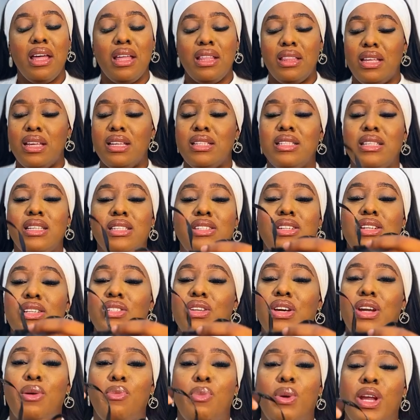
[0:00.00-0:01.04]
this is just
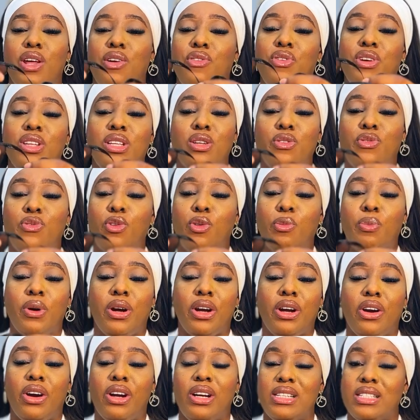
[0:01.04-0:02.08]
gonna benefit the fupa
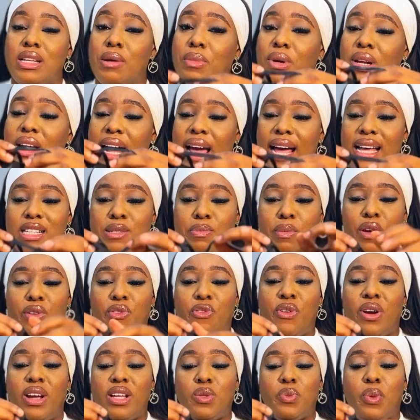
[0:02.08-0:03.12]
girlies. I'm gonna ask my
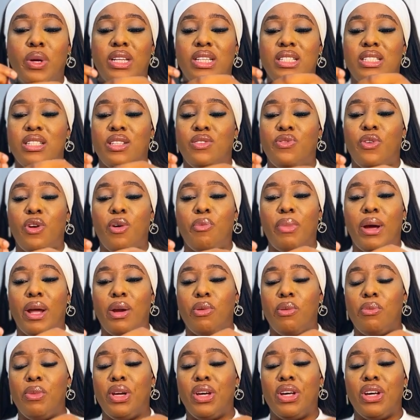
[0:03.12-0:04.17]
friend where this is from, by the
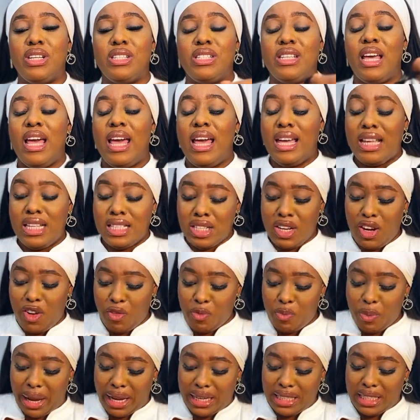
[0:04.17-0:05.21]
way, because instead
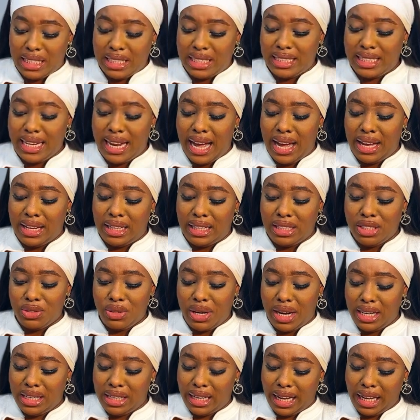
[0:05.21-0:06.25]
of bending down and
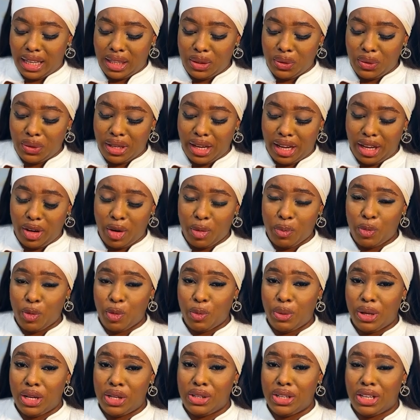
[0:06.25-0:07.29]
trying to like look at your
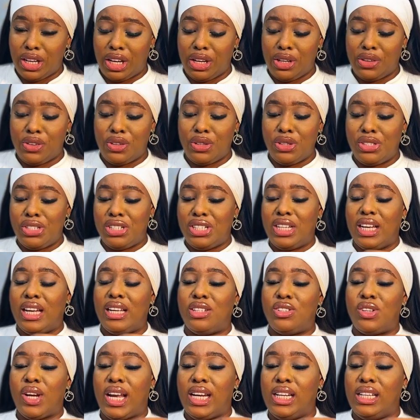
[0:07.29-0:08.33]
fupa, look at your coochie
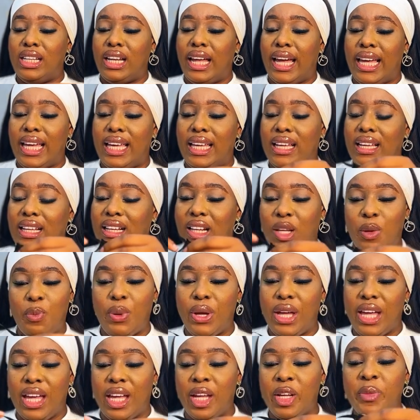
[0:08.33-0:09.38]
and try to like
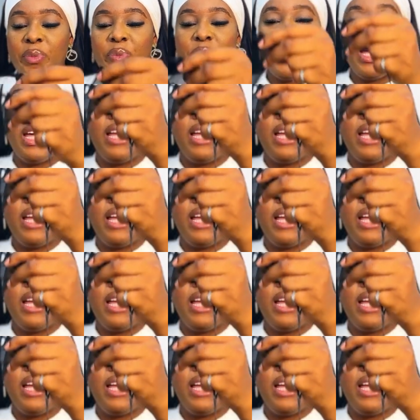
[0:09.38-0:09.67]
clip it,